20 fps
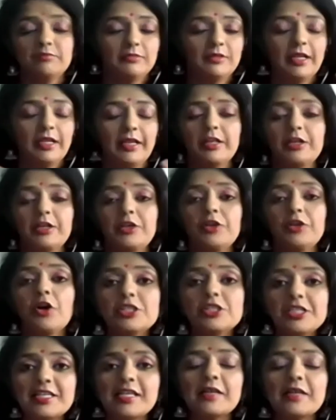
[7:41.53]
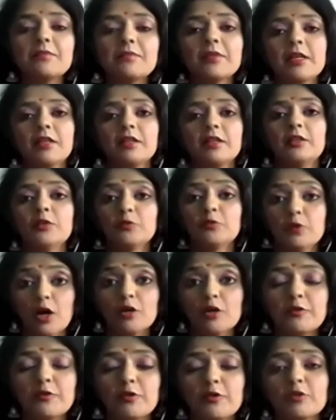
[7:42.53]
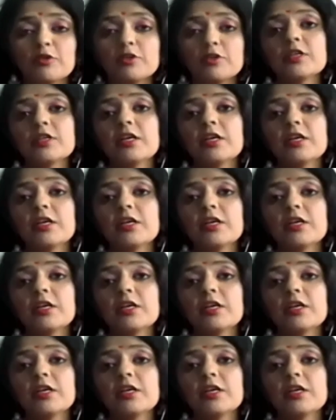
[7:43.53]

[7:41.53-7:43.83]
like in your team, the workforce